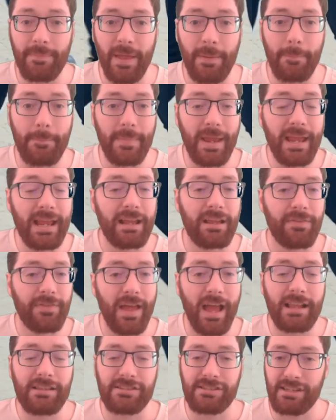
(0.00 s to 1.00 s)
that make
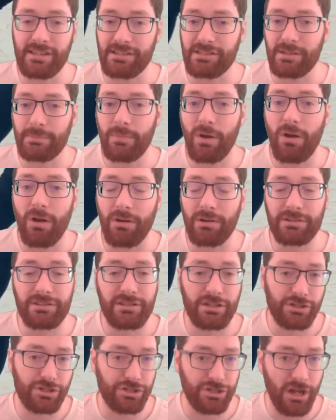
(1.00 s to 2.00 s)
that system hard
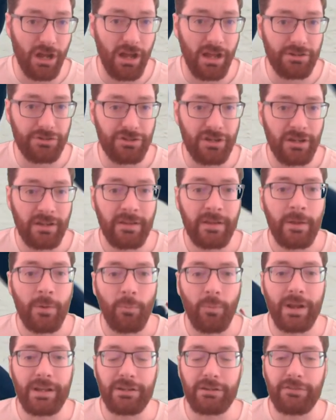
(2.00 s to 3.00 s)
to judge.
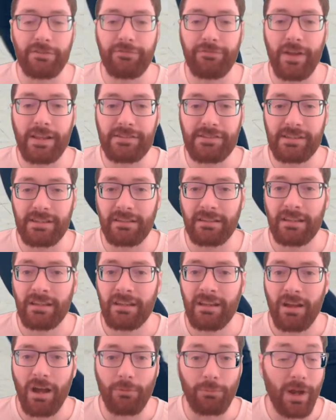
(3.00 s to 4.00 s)
When you're fencing
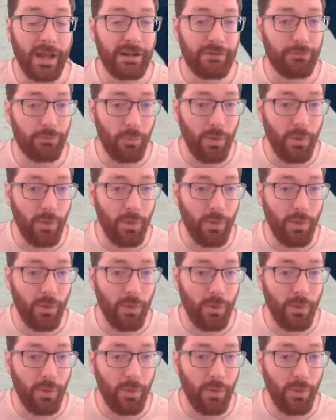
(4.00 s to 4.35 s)
right of